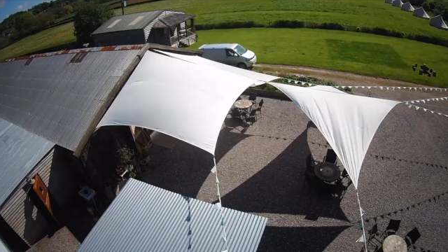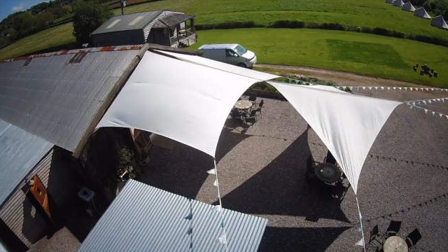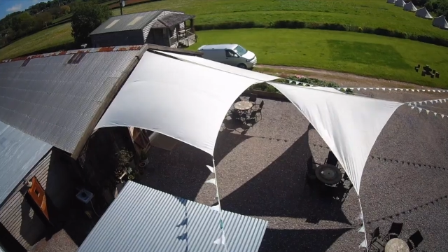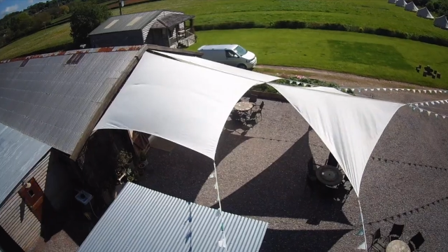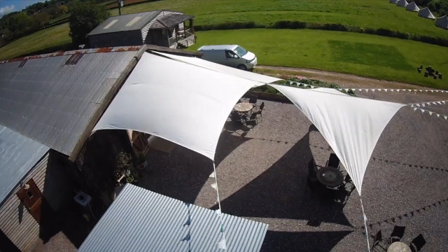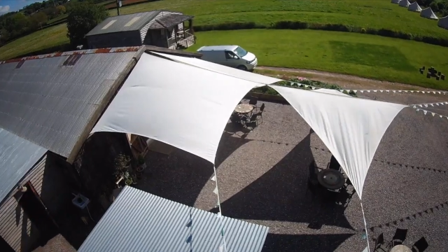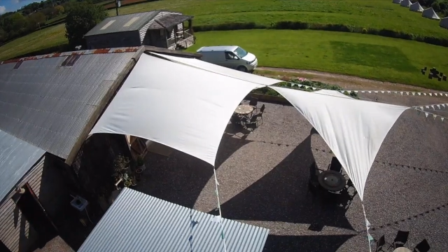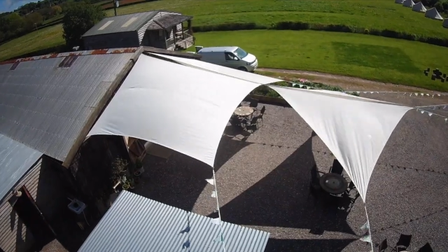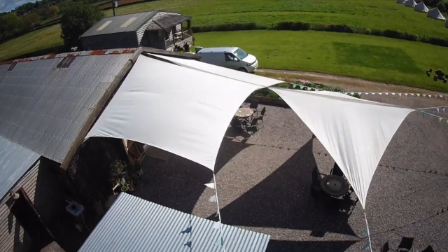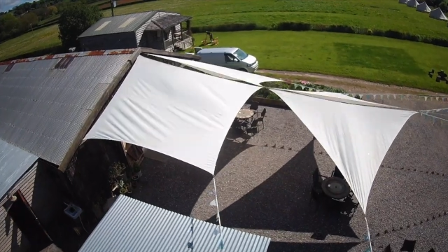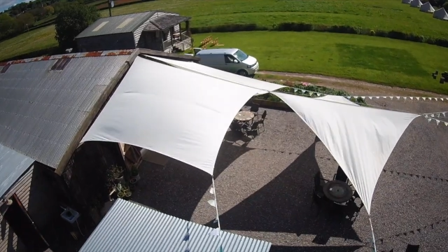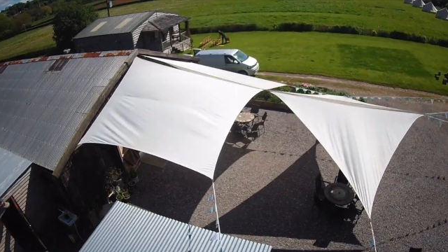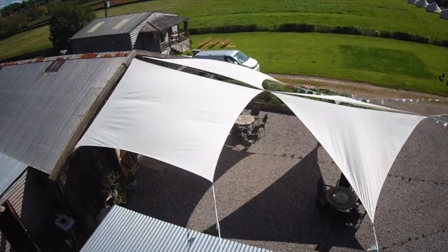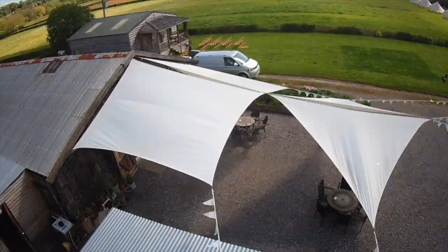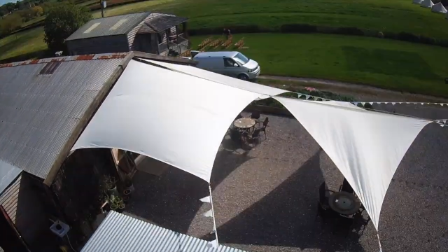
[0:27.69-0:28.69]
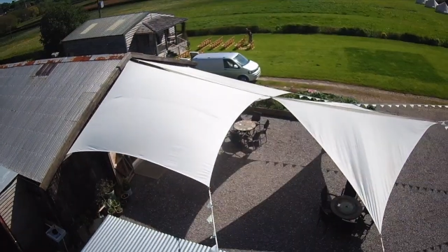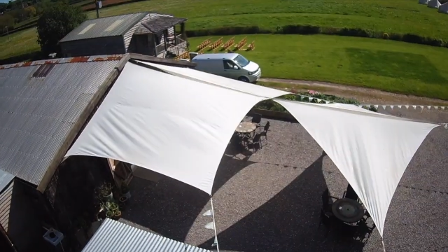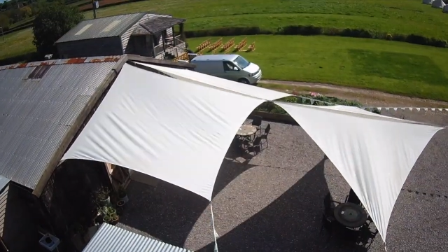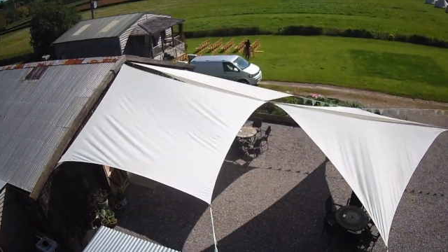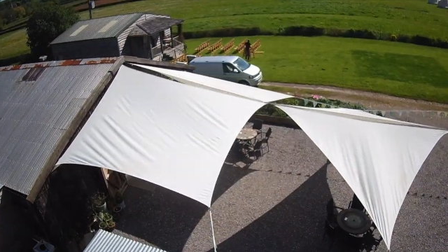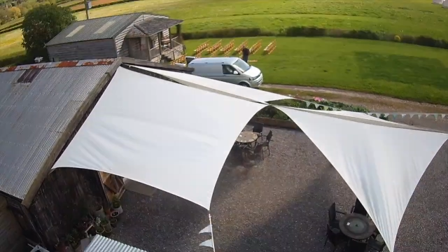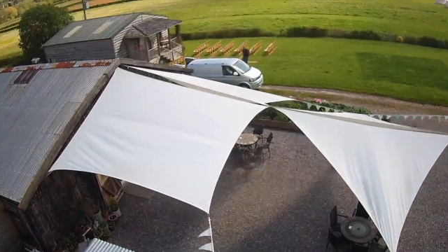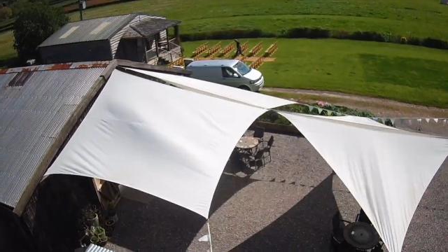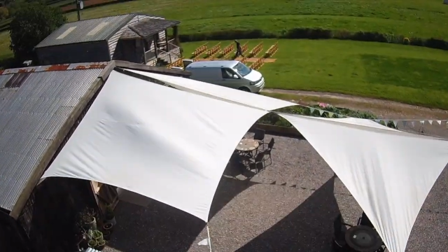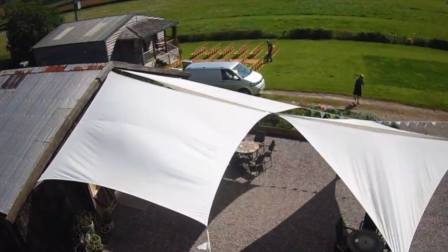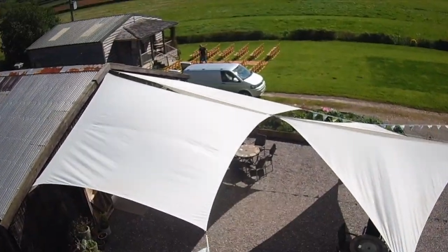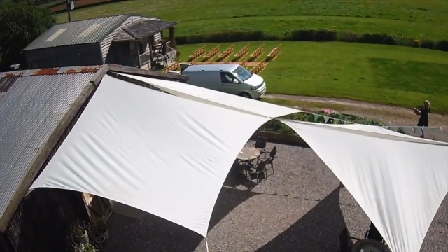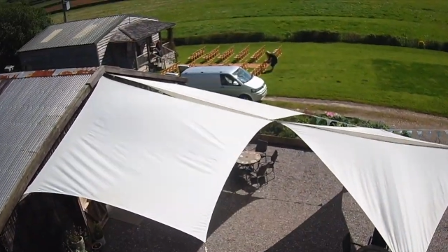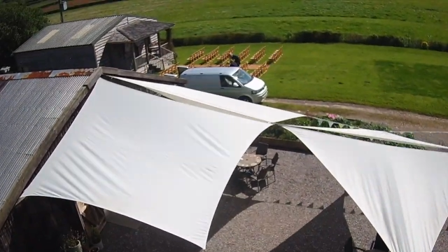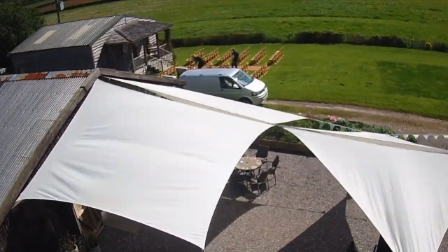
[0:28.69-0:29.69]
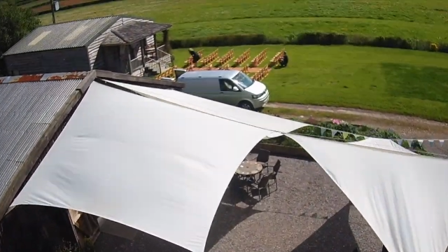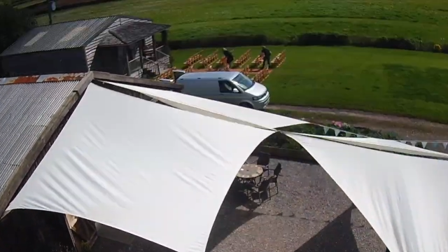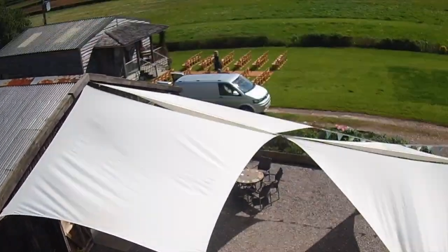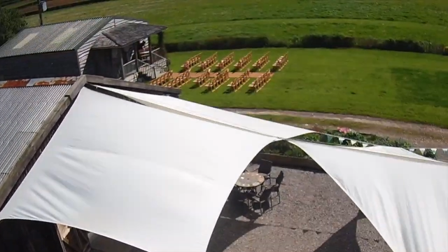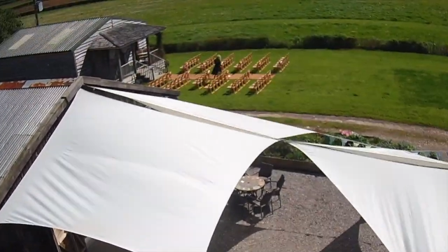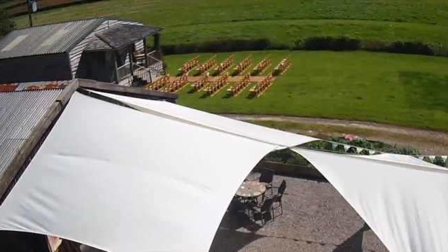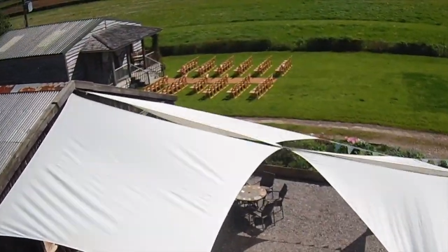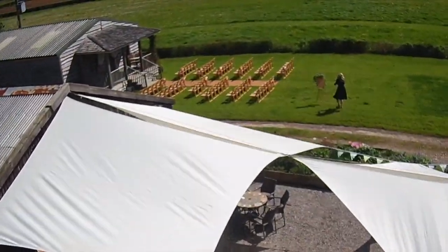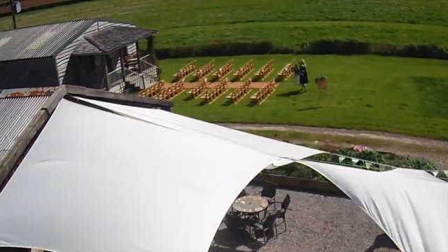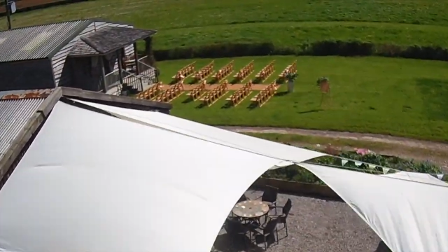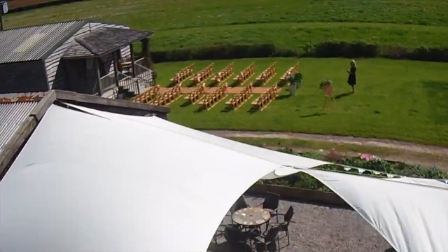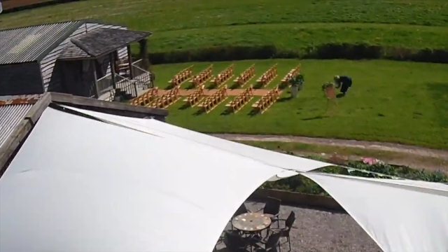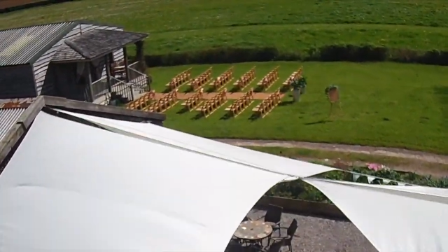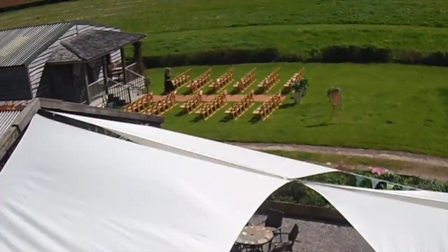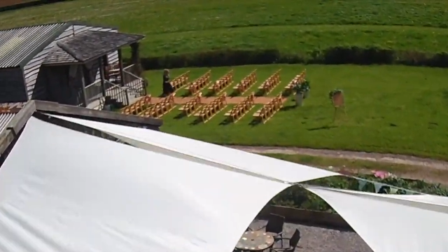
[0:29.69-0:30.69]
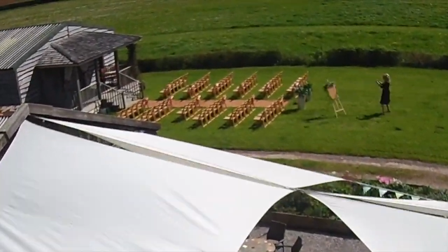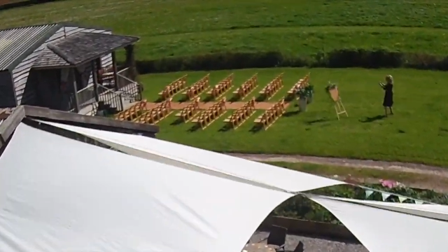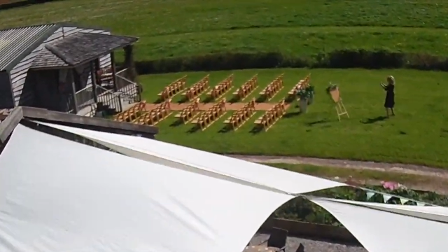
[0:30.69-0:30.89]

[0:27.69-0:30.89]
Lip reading: No face is visible, so there are no lips to read.